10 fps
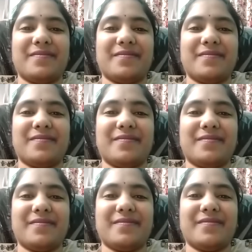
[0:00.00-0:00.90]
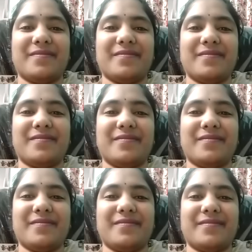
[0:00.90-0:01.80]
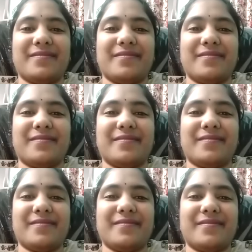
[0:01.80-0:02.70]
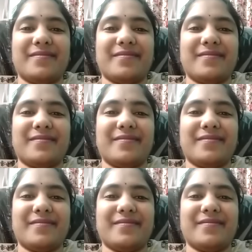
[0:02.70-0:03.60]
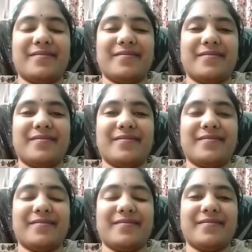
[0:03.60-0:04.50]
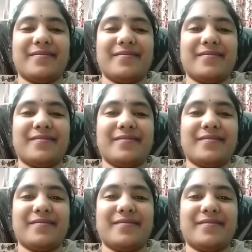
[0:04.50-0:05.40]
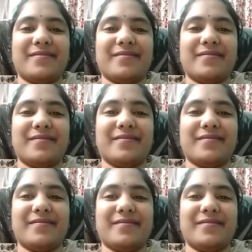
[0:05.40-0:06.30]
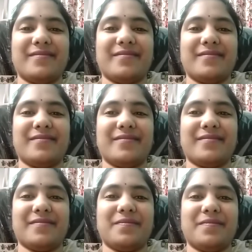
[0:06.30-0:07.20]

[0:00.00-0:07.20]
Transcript: (not speaking)